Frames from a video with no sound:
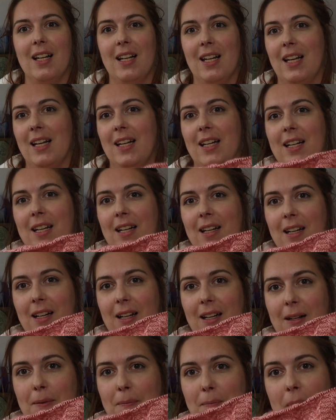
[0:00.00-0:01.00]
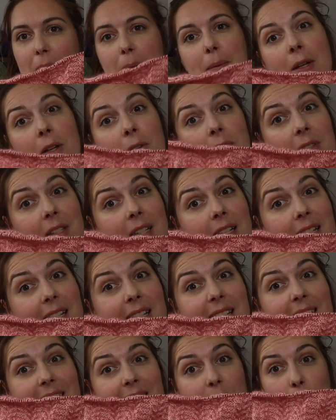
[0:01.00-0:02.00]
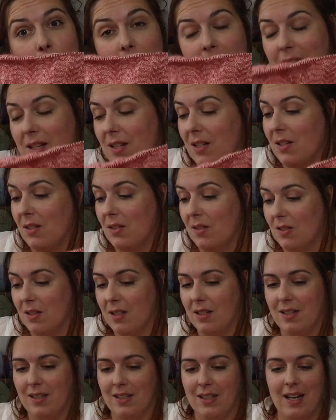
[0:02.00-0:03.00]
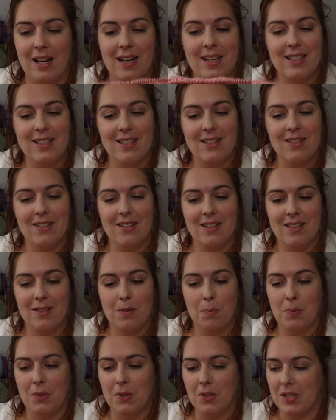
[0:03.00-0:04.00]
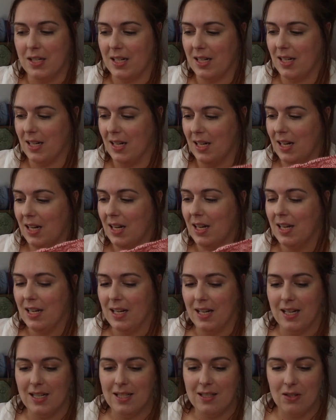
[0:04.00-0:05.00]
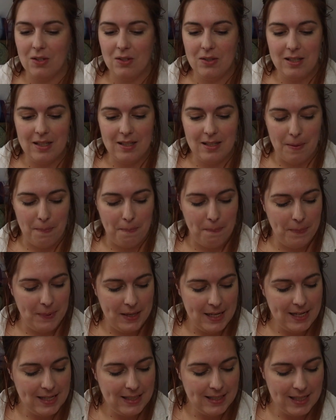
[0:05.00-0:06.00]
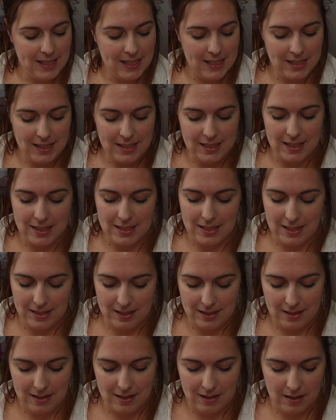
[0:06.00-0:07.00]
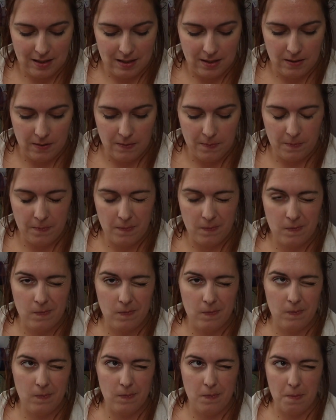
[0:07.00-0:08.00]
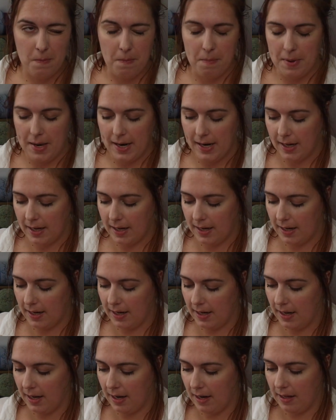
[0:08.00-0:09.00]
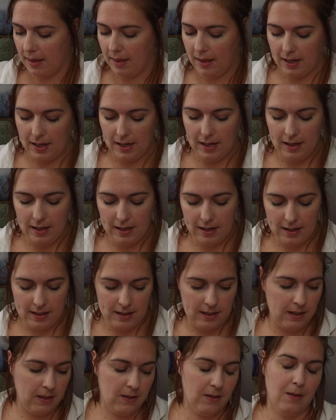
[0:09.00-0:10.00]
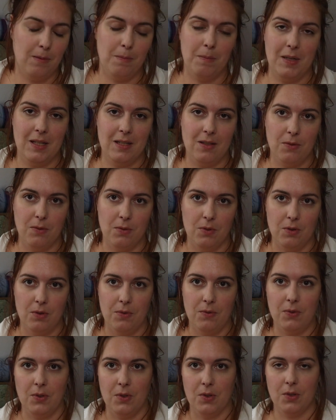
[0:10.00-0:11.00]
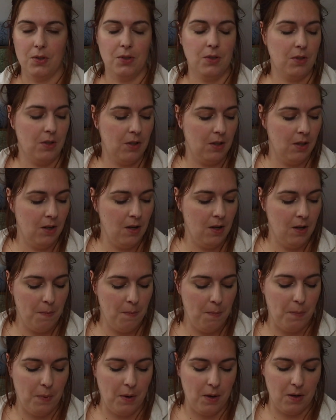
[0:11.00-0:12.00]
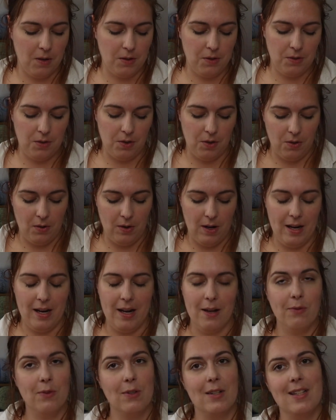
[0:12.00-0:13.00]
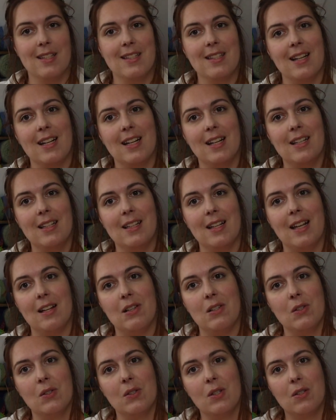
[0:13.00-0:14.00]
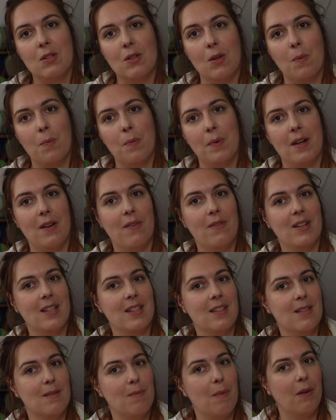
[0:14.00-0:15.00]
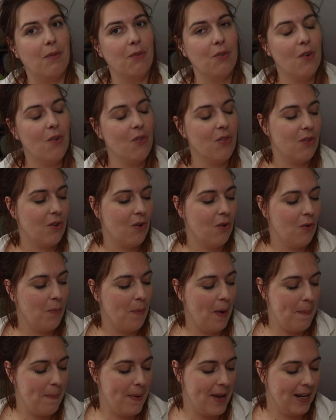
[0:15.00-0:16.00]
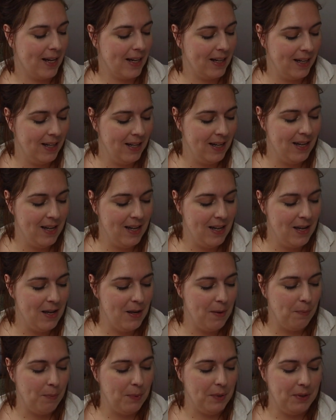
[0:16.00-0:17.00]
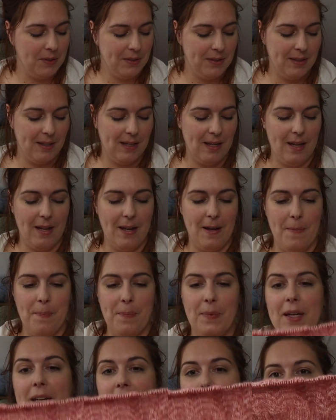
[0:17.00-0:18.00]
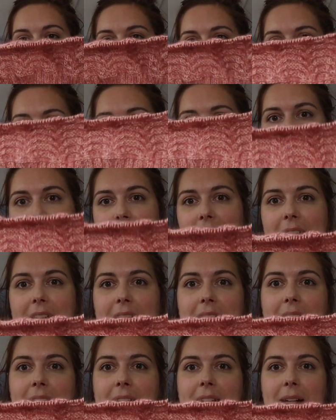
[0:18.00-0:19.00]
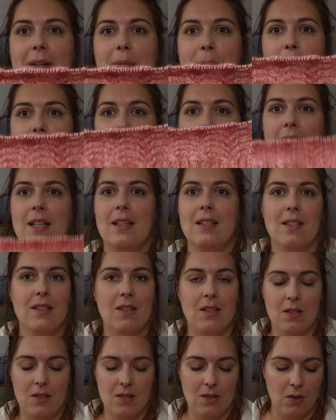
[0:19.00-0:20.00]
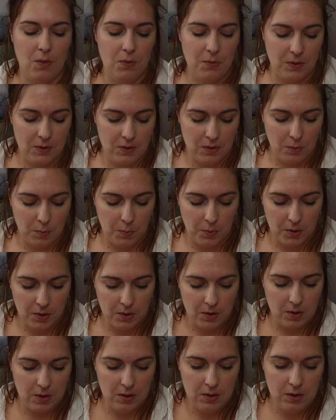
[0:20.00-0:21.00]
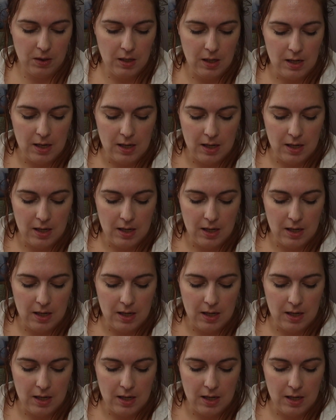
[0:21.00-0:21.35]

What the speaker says: like, maybe you've seen this as well. I started the body. It's all knit in pieces. This is the back, I think. Doesn't matter for the first part, so I have to decide on the top if it's my front or my back. But yeah, it's so fun to work on.